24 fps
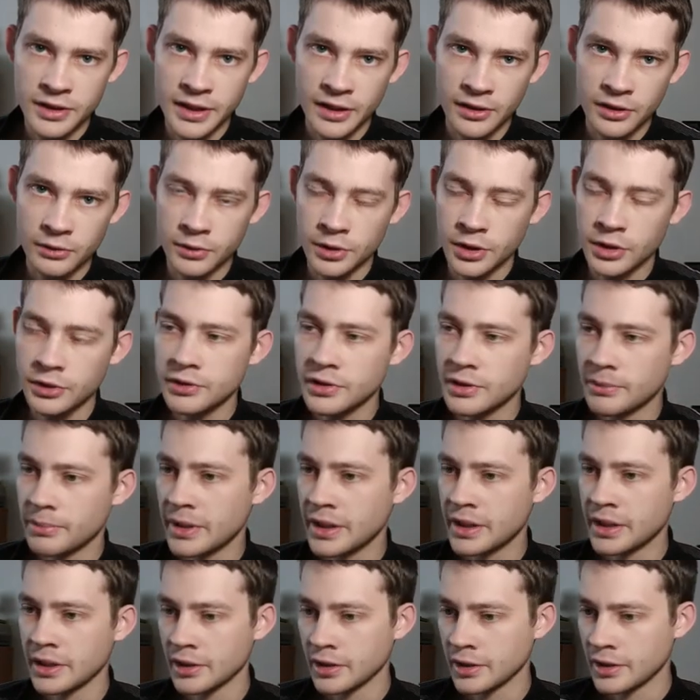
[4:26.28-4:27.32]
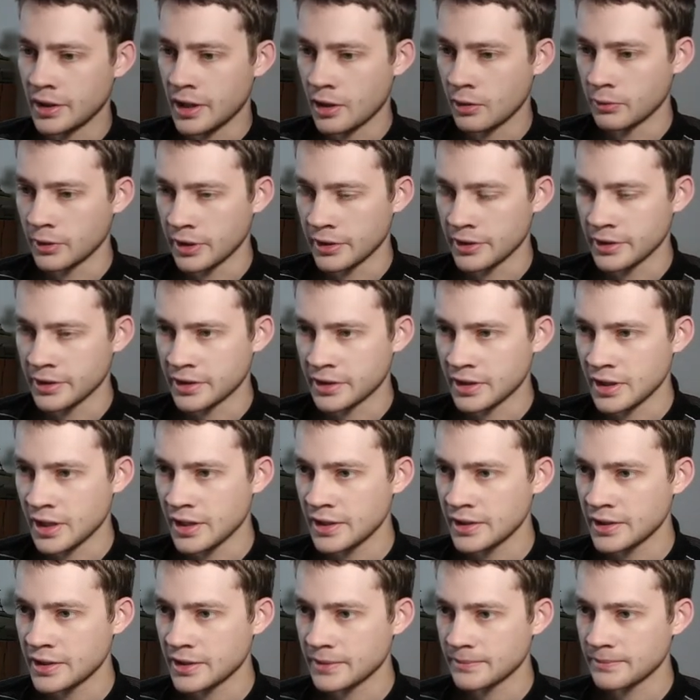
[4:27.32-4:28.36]
down the road depending on how well this
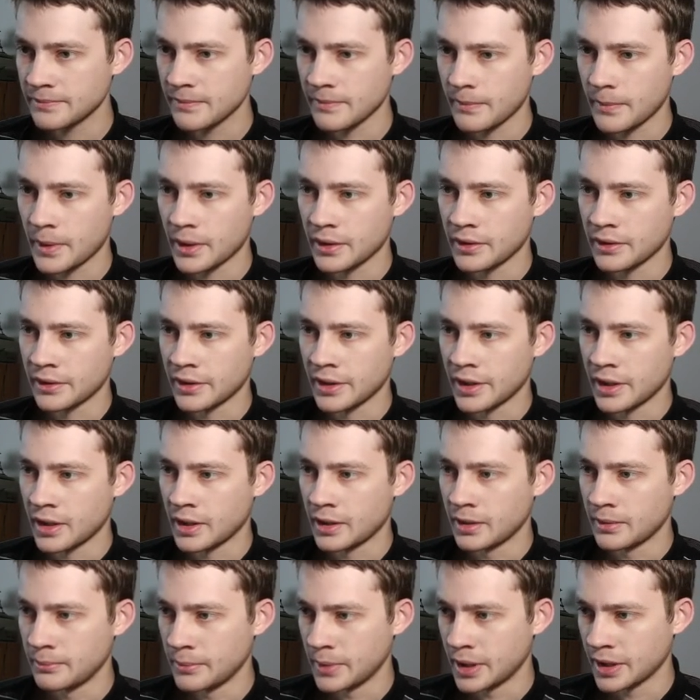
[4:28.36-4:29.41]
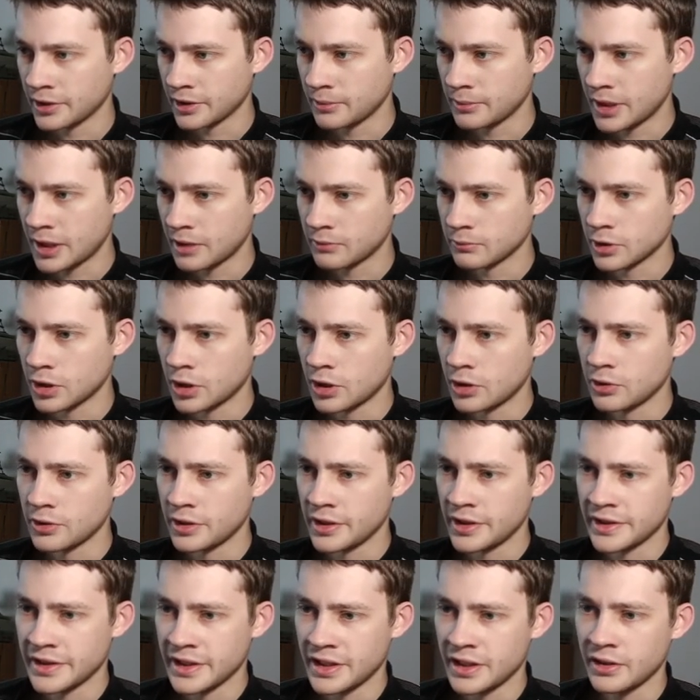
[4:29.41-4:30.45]
does. The Marilyn Monroe
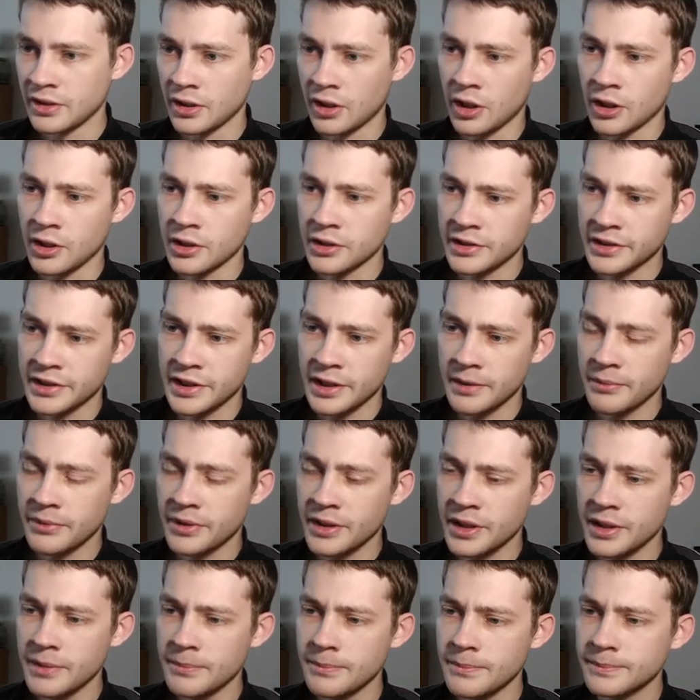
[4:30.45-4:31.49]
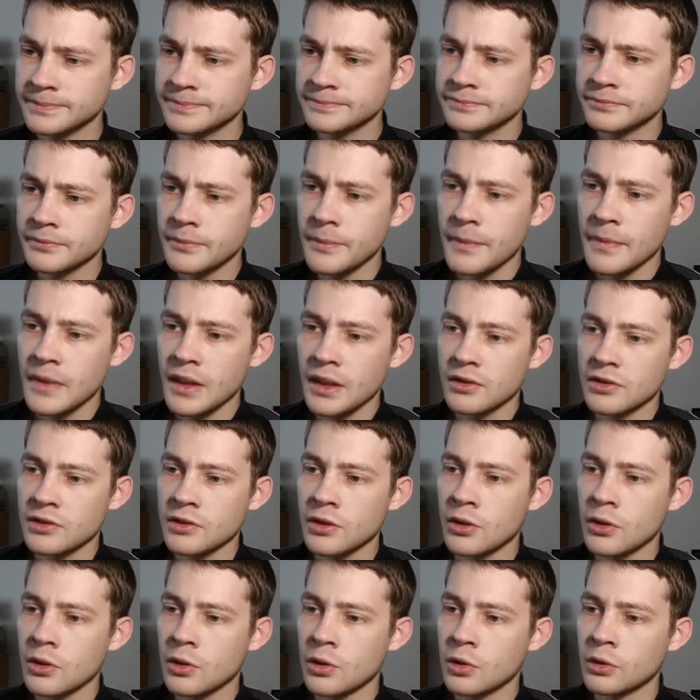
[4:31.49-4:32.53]
is in the art sub-theme,
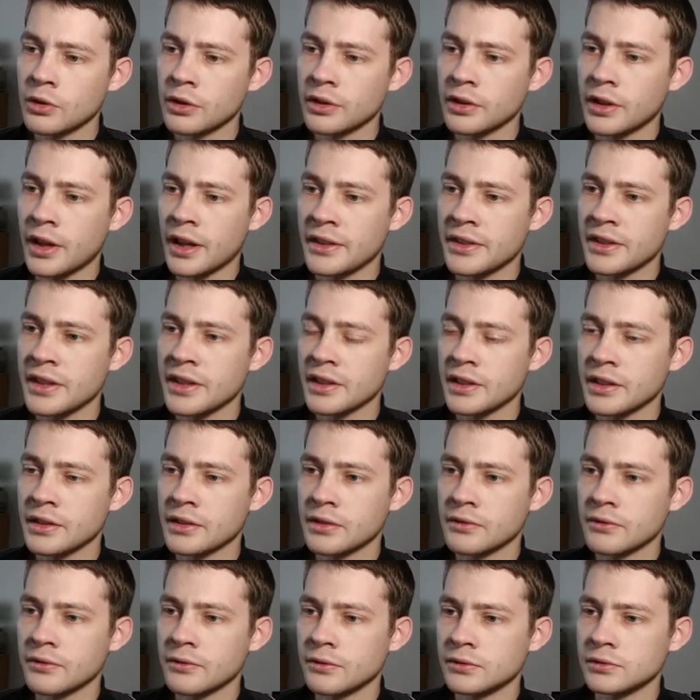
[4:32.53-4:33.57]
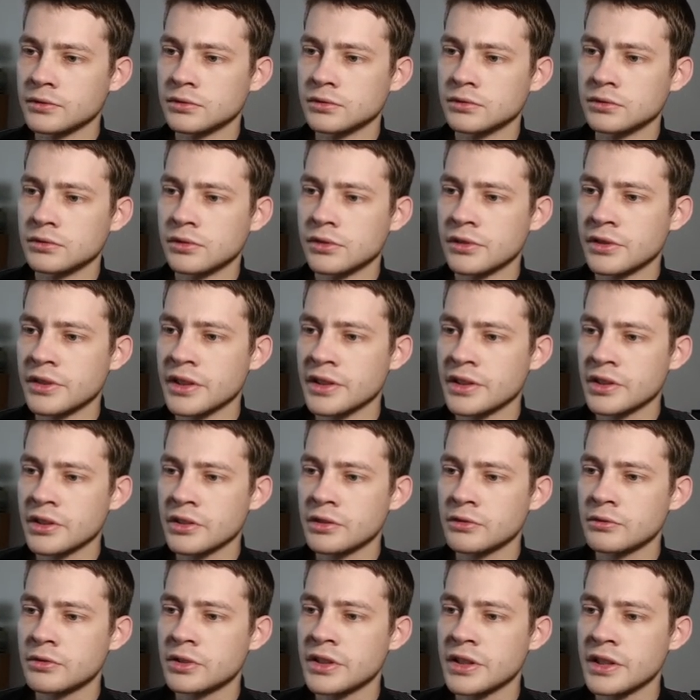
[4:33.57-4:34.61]
so I think this
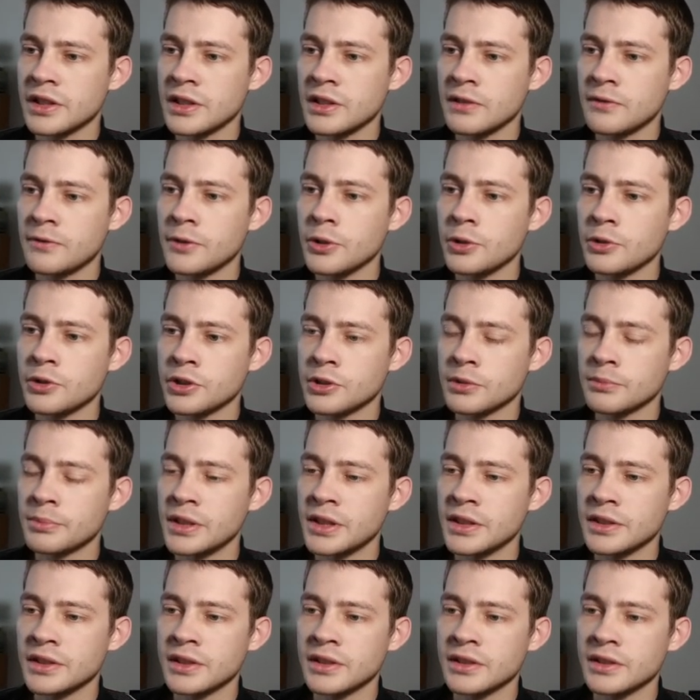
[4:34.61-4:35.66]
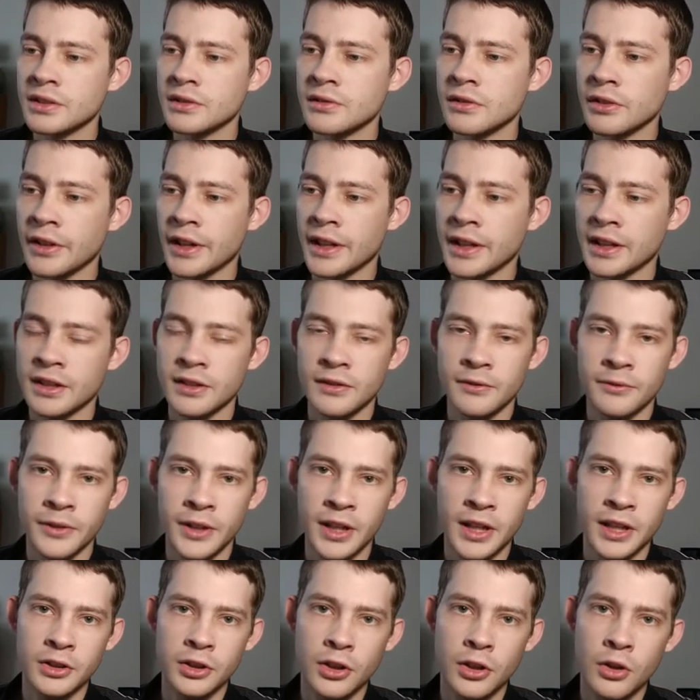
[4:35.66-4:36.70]
could see future pieces like
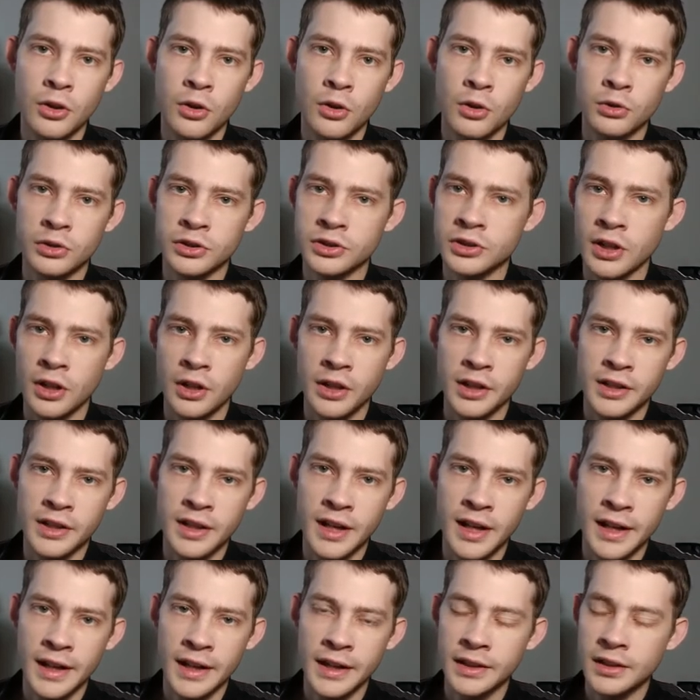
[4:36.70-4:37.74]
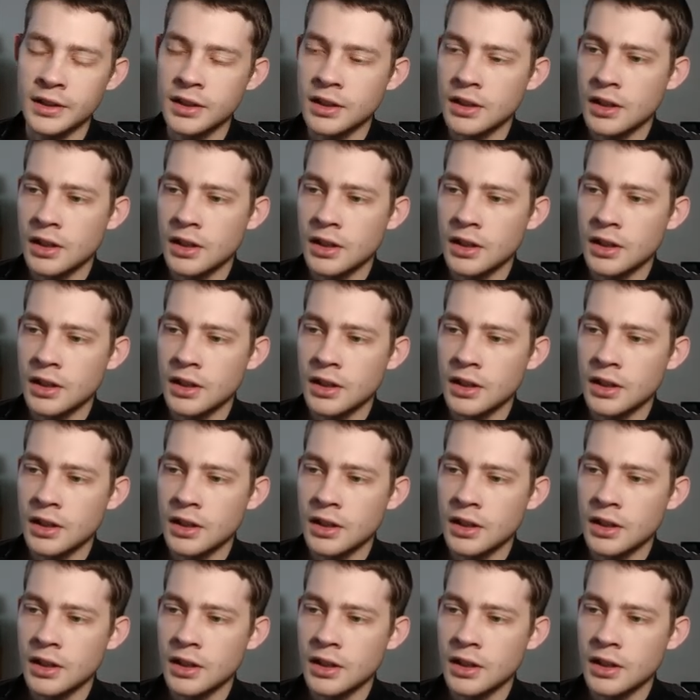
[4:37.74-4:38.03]
Van Gogh, Starry Night,